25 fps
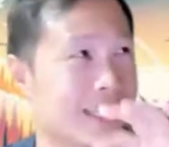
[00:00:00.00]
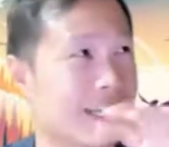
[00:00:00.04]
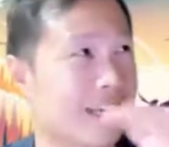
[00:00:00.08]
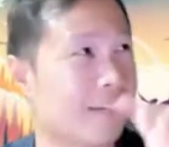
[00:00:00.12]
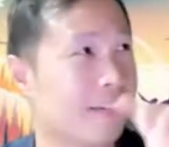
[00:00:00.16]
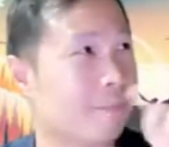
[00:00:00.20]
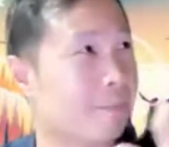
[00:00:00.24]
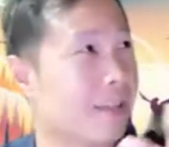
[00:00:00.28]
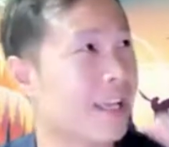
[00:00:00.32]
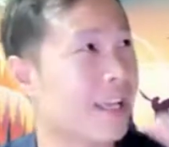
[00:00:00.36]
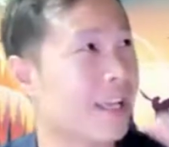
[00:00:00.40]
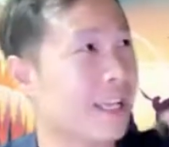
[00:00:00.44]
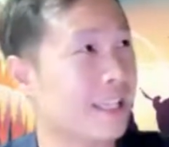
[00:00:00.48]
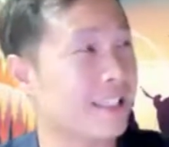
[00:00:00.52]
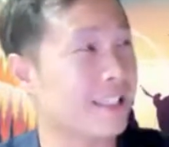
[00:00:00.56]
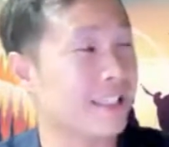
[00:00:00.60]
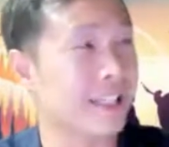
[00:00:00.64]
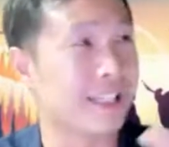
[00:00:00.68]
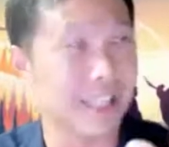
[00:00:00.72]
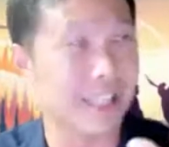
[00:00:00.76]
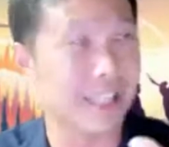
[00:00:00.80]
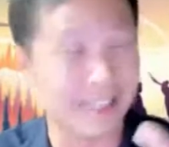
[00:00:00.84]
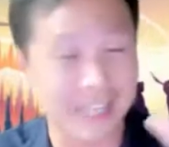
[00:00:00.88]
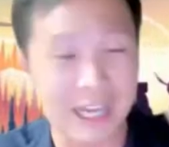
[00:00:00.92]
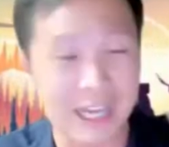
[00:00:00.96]
a
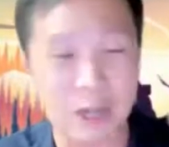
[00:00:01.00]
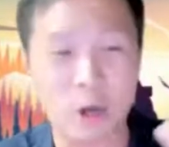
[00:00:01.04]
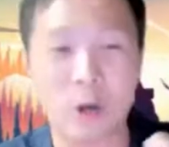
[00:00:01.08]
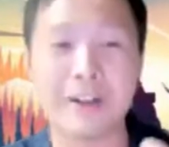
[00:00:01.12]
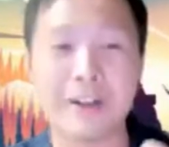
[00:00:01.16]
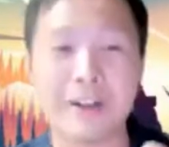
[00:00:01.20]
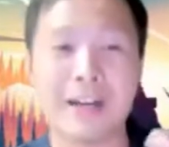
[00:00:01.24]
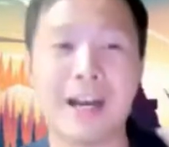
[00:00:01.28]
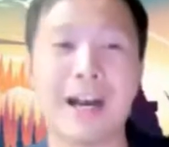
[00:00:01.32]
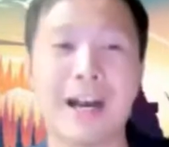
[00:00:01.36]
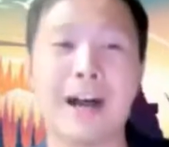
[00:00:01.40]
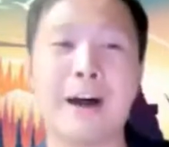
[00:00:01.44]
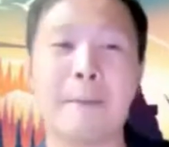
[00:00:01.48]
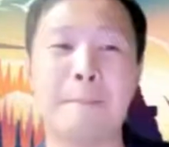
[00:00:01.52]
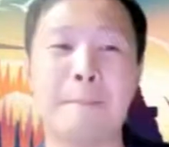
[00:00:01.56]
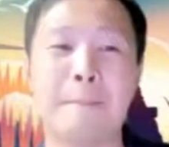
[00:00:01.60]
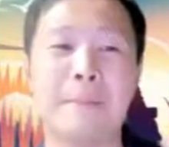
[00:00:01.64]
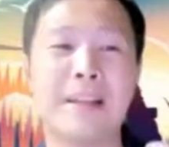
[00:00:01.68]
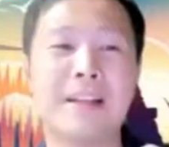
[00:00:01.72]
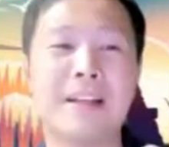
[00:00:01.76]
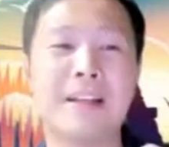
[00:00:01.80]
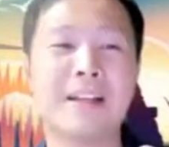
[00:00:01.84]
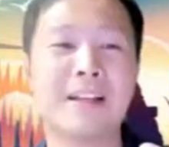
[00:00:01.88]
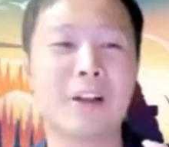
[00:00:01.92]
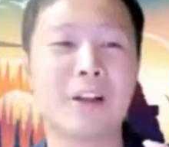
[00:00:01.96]
data called
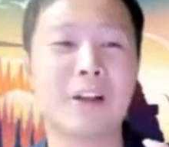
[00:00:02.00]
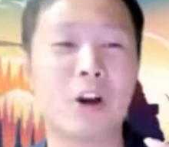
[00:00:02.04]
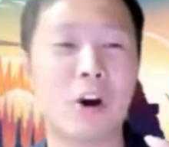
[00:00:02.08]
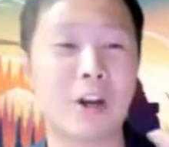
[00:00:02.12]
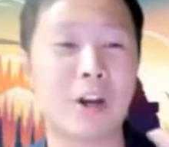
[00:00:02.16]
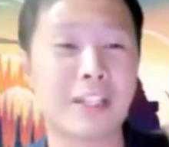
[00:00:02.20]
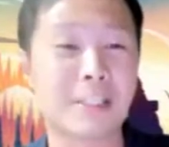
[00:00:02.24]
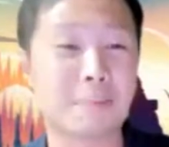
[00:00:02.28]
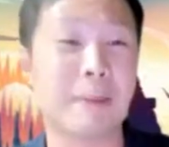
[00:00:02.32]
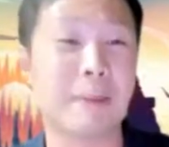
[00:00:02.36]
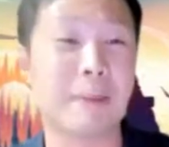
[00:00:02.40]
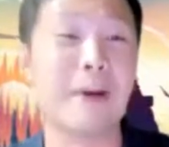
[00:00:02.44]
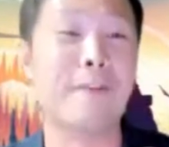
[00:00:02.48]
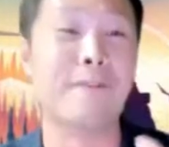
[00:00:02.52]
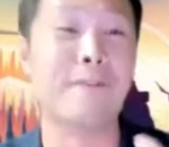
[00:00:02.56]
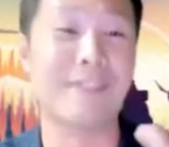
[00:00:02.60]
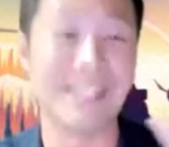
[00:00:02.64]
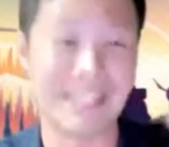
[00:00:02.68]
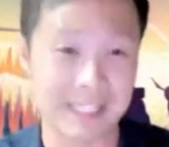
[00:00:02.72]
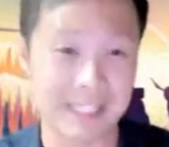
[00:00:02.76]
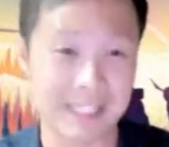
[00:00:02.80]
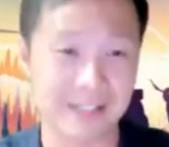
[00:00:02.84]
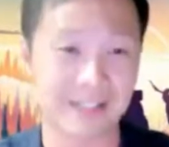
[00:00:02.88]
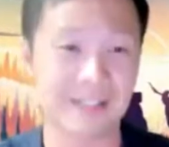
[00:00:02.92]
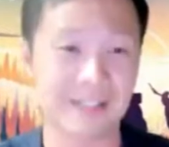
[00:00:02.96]
cost per
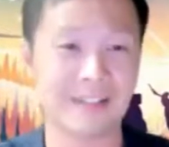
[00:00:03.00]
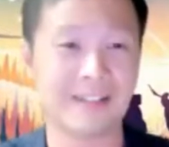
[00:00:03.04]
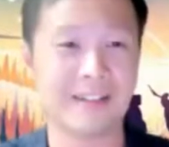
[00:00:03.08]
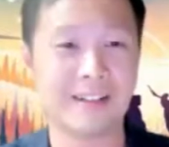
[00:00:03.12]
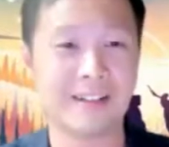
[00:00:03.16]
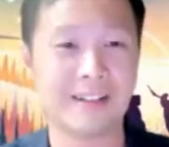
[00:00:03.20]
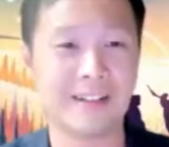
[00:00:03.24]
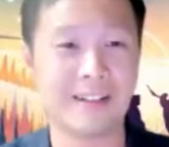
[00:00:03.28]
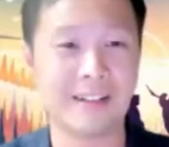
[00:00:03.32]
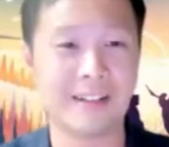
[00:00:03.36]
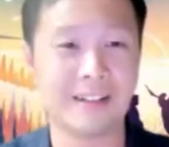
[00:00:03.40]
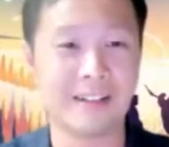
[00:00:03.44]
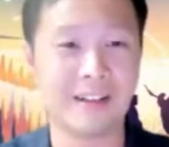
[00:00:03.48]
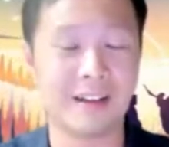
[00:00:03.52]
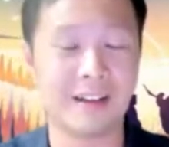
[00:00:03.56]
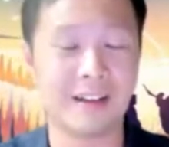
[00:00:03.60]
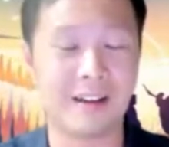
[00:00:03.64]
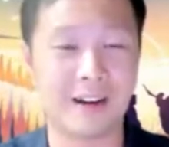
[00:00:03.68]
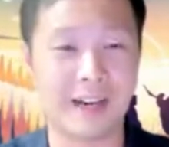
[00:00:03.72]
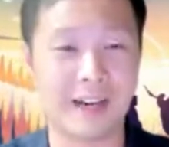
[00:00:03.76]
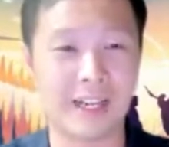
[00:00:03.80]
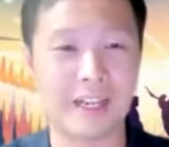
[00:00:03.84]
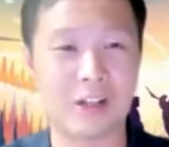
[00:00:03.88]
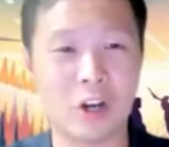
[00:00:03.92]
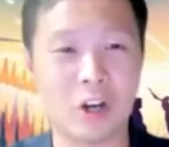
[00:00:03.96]
visit,
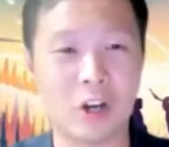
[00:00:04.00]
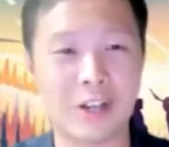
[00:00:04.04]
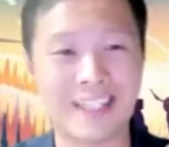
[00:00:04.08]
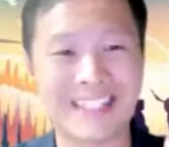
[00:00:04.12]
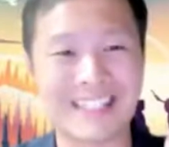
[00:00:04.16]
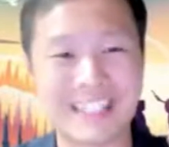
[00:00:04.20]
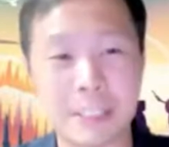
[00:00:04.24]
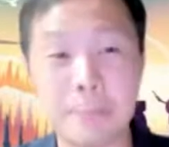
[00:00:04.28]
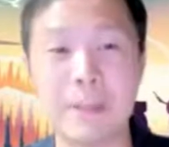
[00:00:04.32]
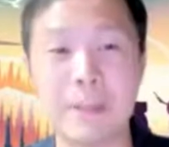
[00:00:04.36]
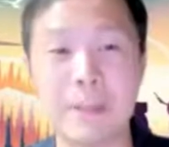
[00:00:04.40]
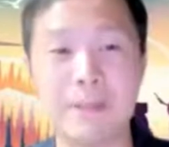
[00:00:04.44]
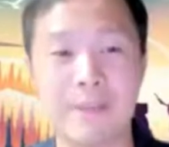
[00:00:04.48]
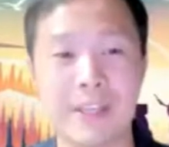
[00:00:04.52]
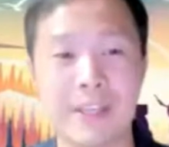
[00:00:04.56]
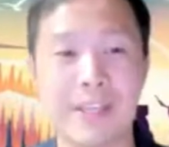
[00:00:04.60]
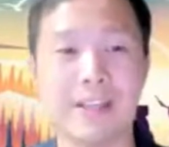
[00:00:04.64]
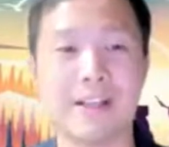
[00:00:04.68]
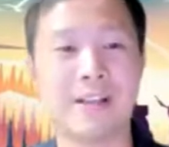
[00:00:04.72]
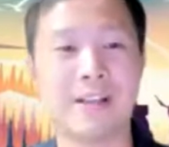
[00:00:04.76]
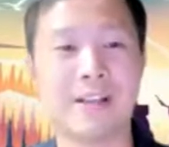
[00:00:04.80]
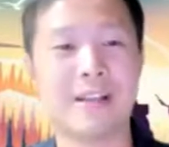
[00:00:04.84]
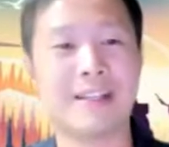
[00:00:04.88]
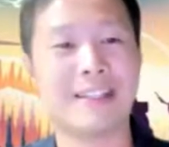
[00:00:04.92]
all right, called CPV.